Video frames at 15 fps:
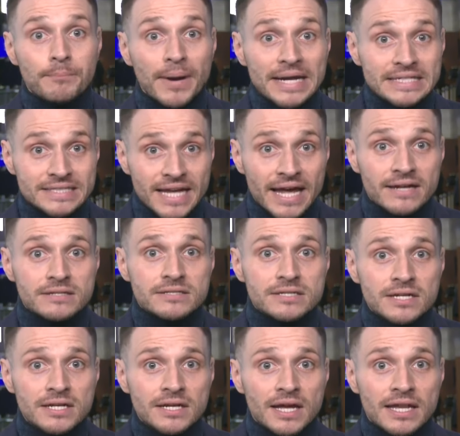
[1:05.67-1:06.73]

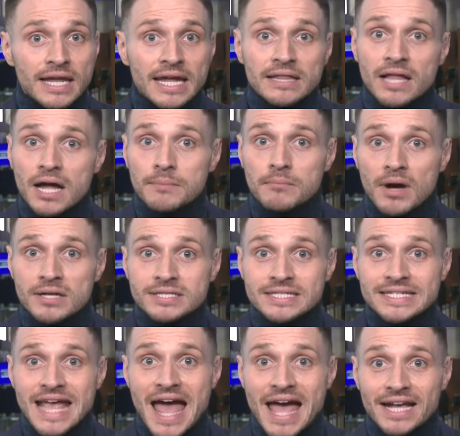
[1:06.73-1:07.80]
ByteDance. And Elon
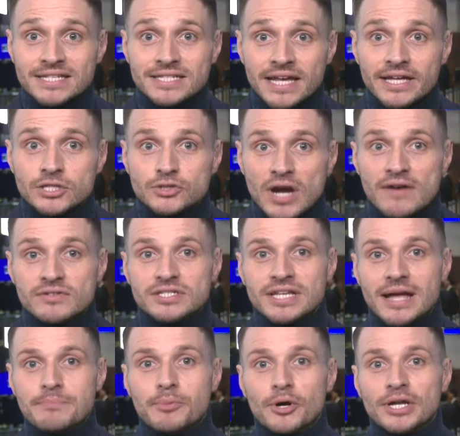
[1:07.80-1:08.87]
Musk's X and travel
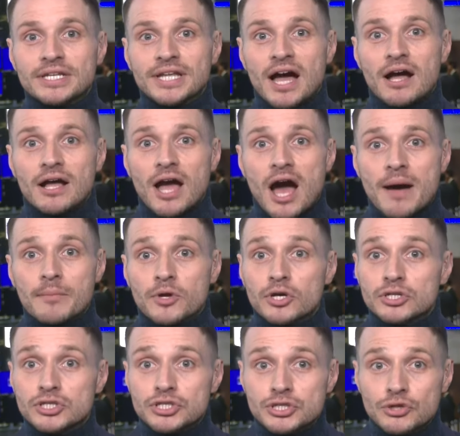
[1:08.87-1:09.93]
site Booking.com
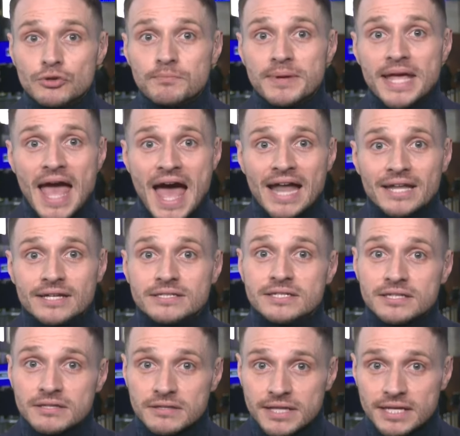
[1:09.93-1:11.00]
could soon be added
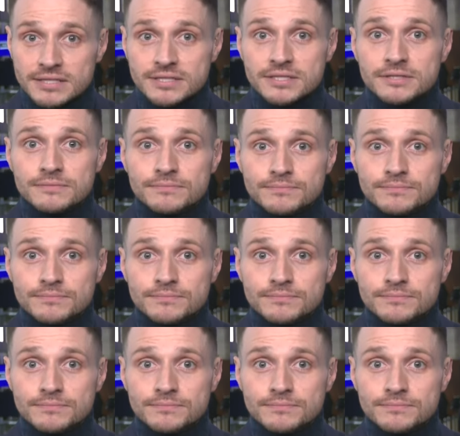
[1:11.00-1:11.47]
to the list.